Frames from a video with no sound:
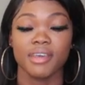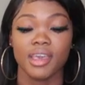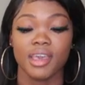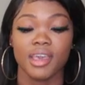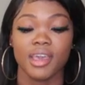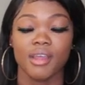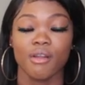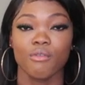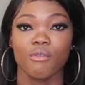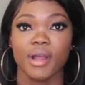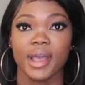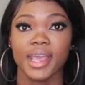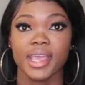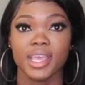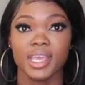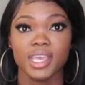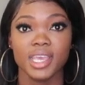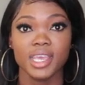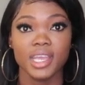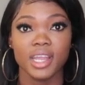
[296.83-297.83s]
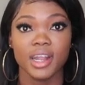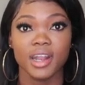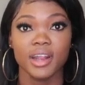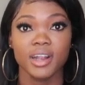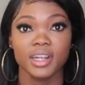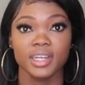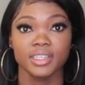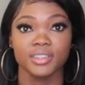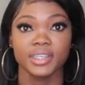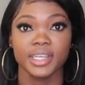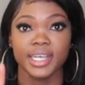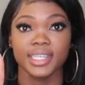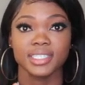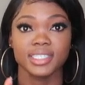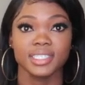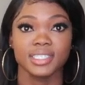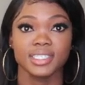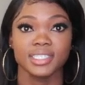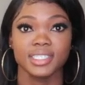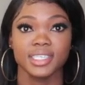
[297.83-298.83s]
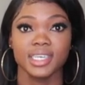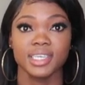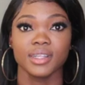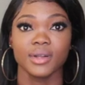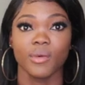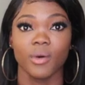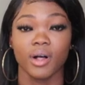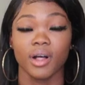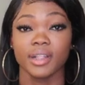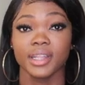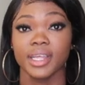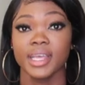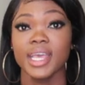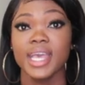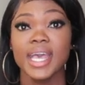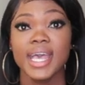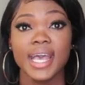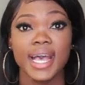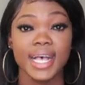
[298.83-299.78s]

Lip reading: it right here and you guys can see the quality,